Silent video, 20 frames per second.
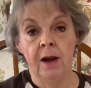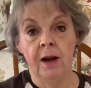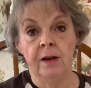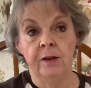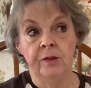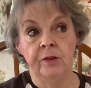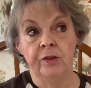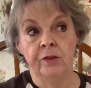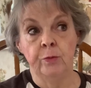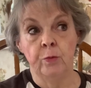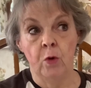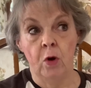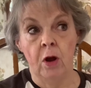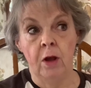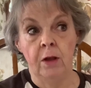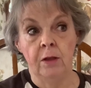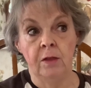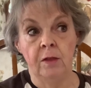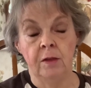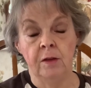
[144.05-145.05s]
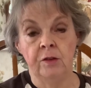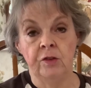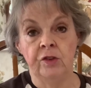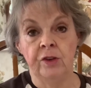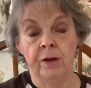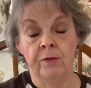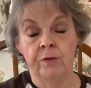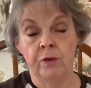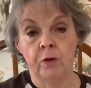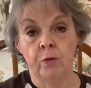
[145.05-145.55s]
I just want the
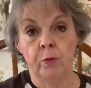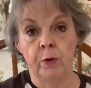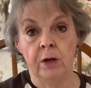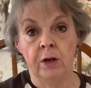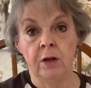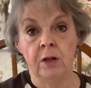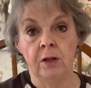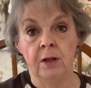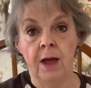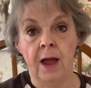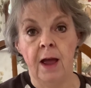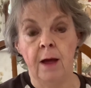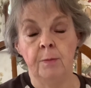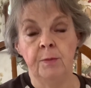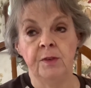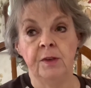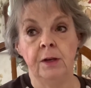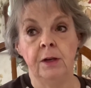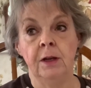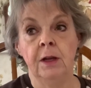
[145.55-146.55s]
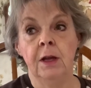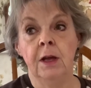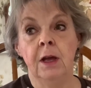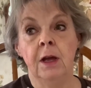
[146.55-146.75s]
shelf to quit collapsing.